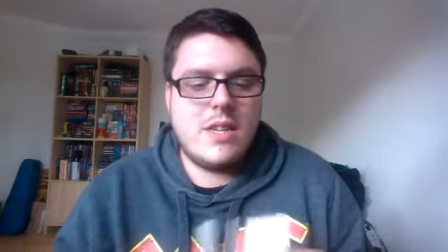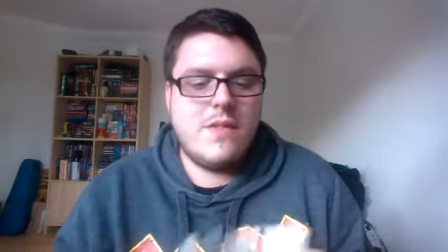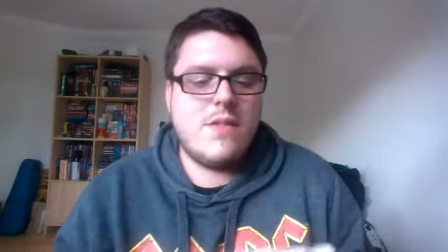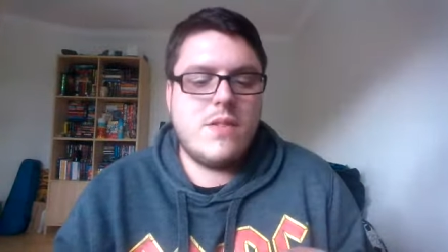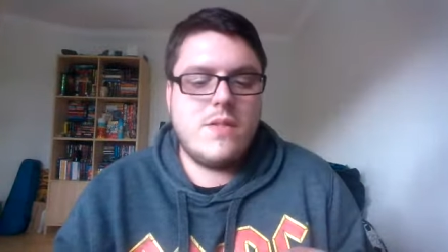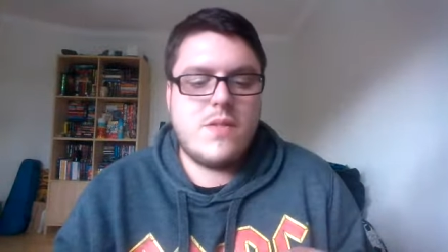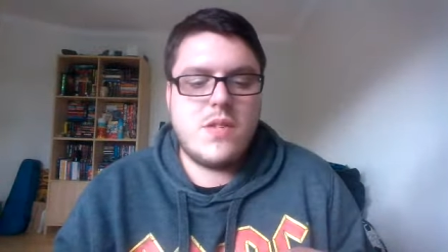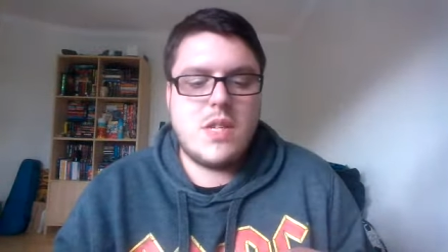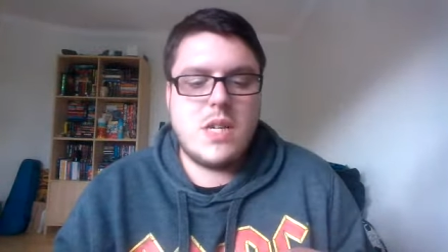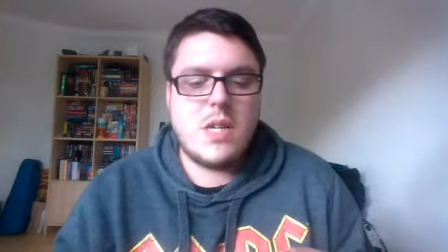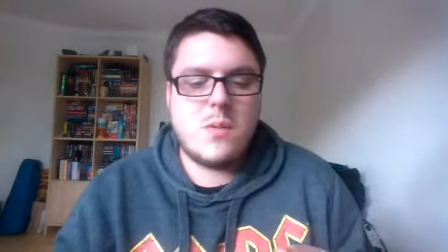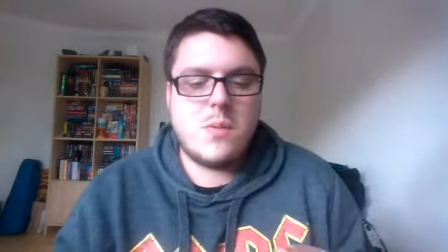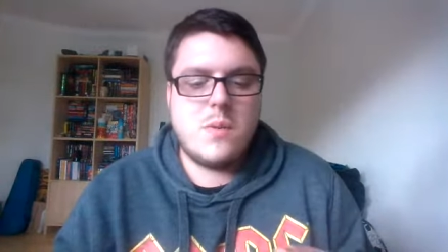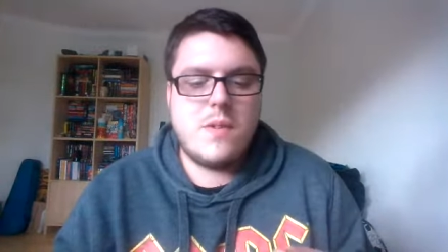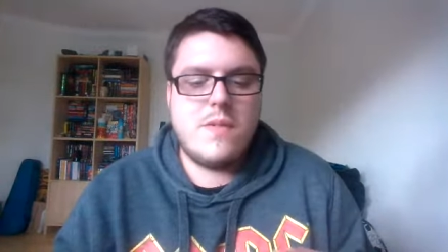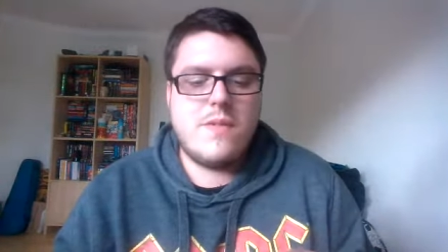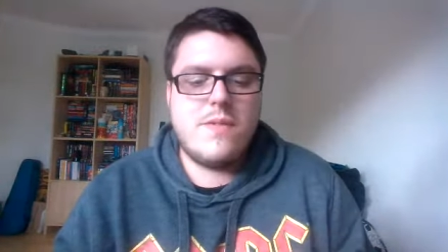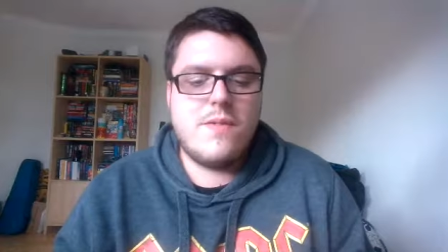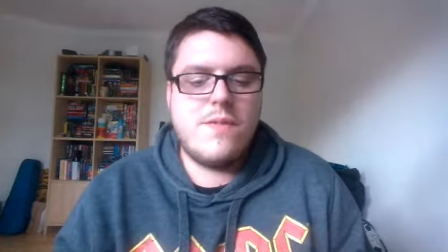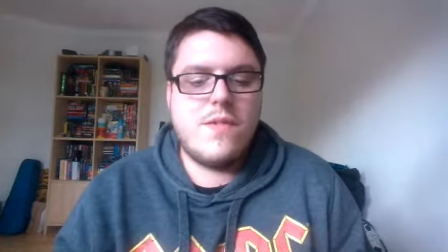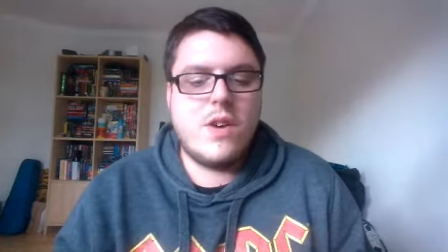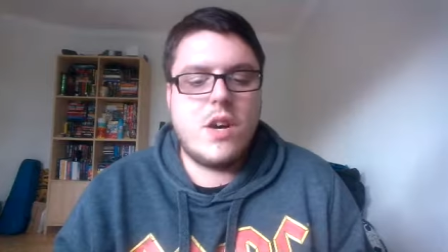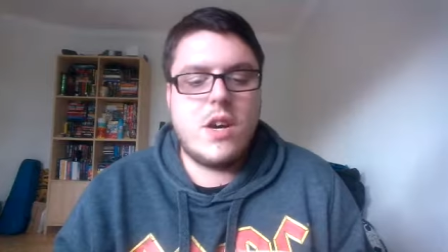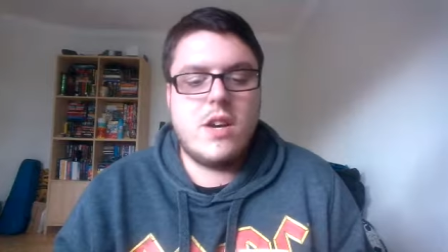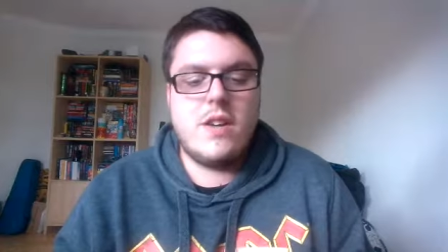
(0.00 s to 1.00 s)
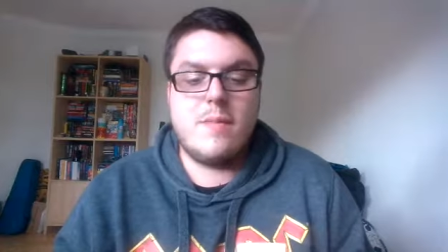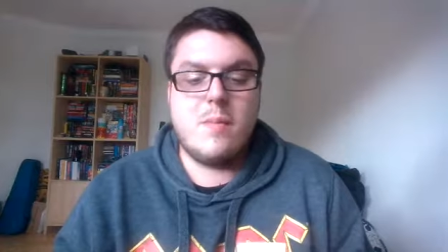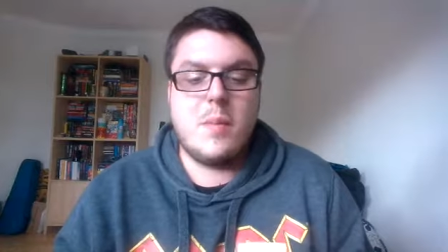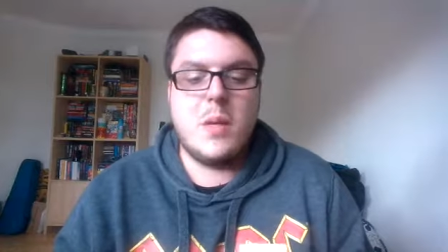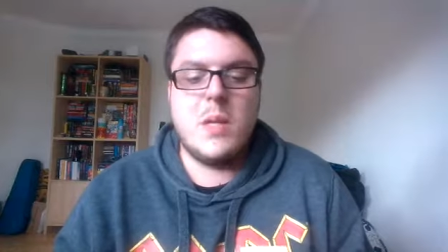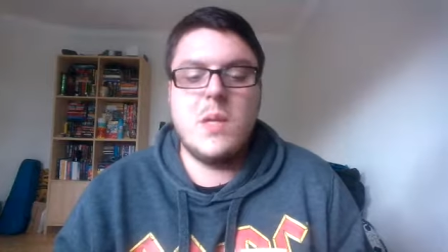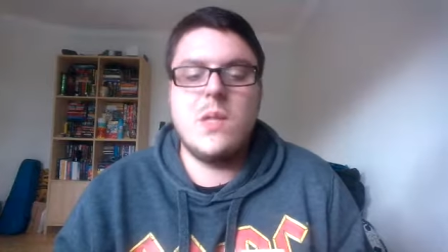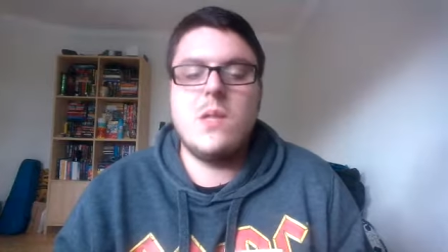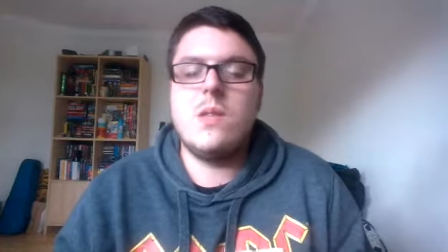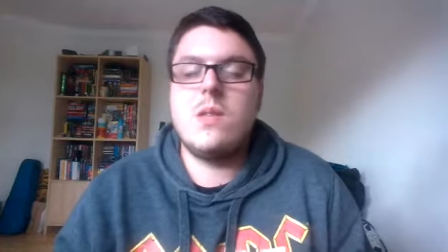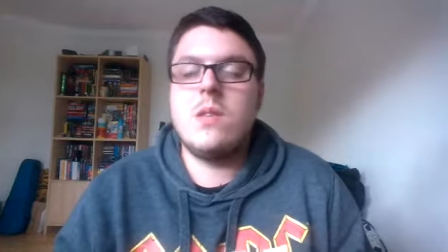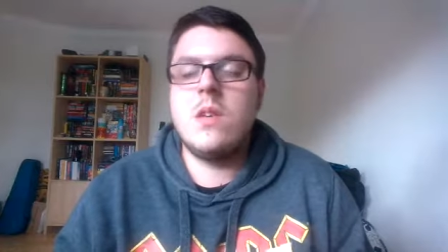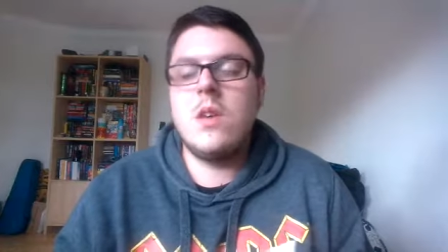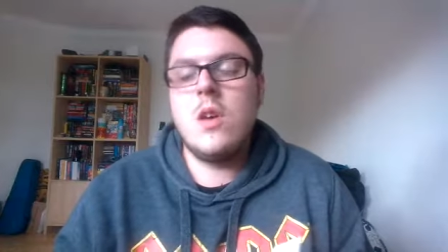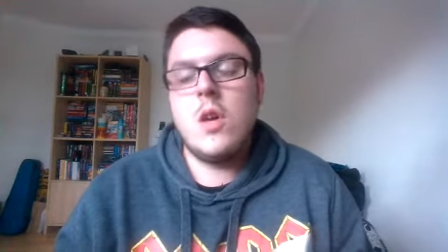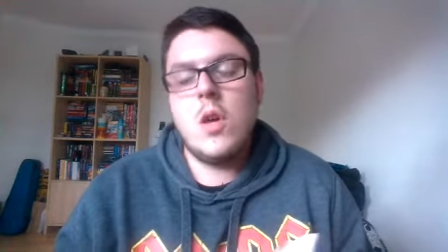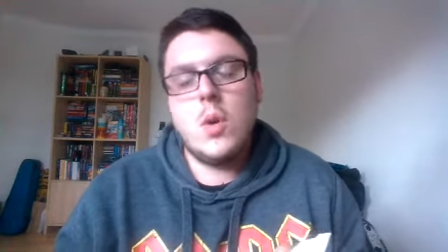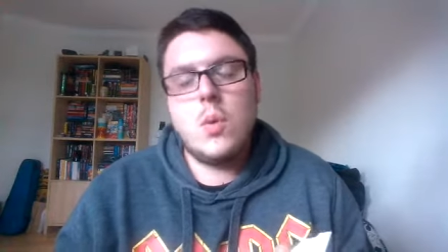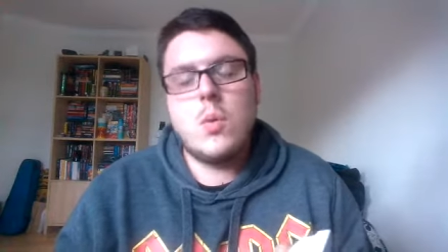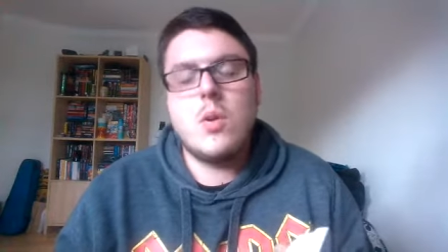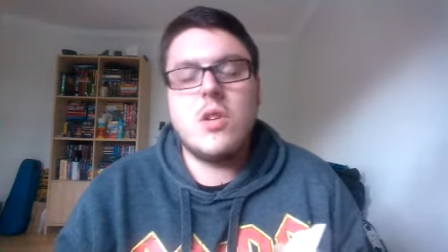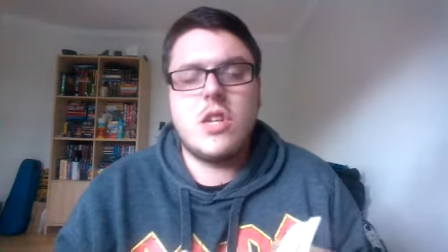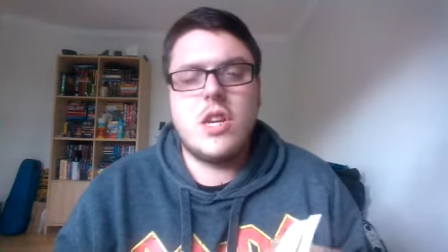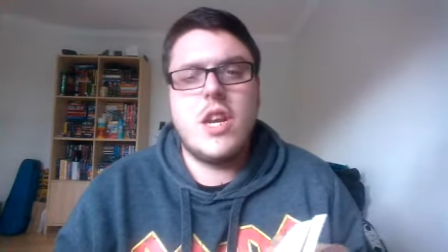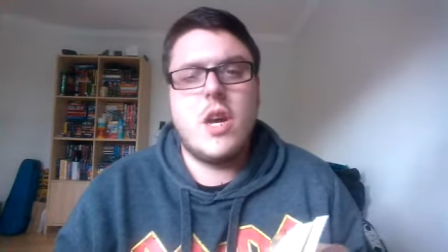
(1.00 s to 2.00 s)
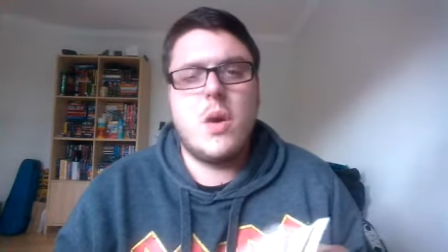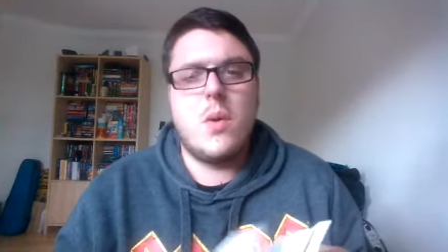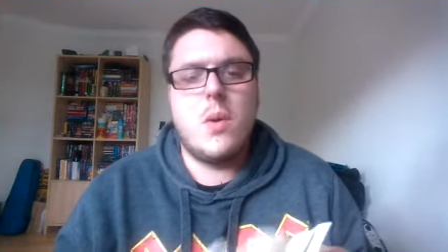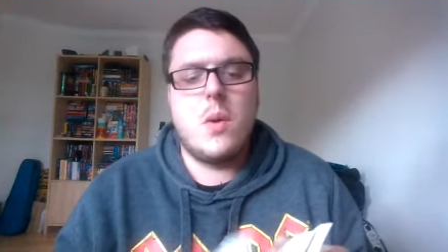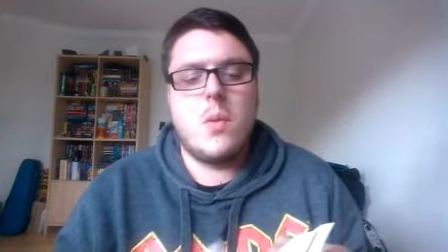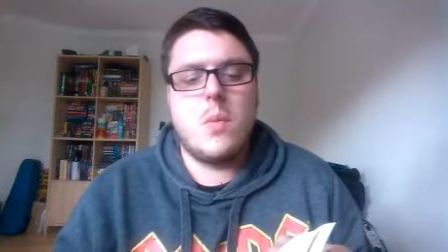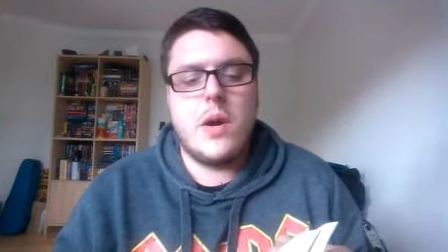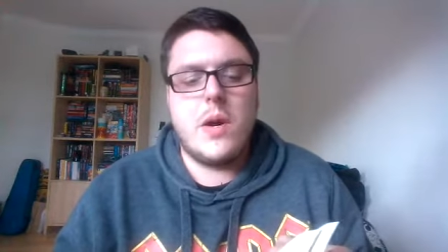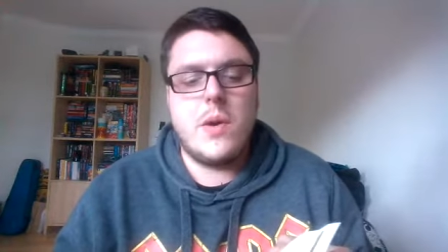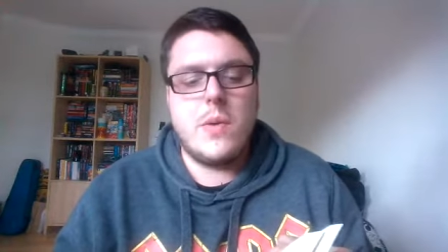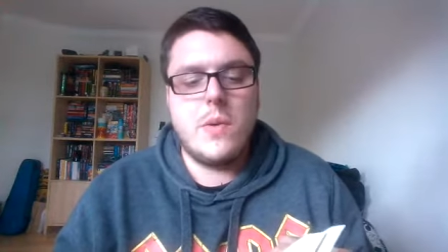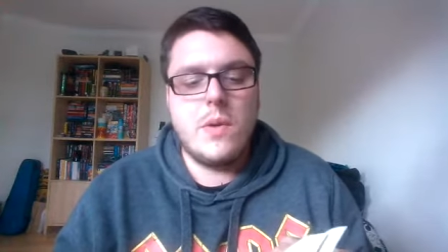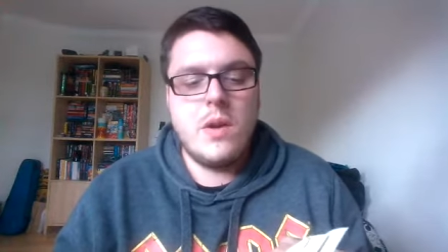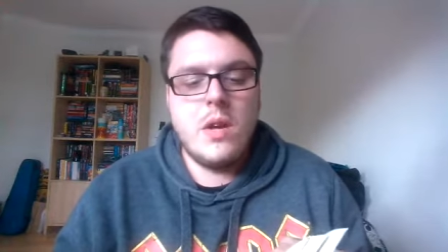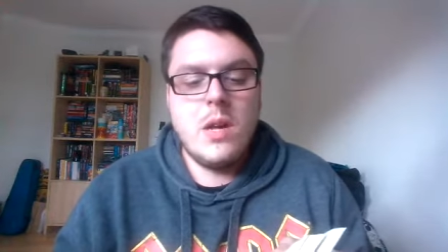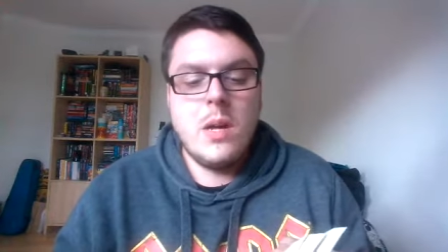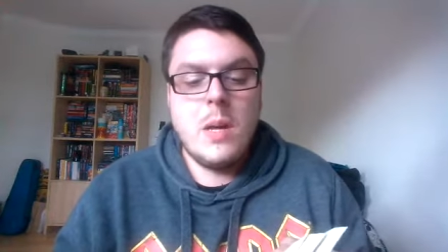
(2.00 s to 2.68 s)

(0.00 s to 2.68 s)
even if it takes me five months, which I know it won't.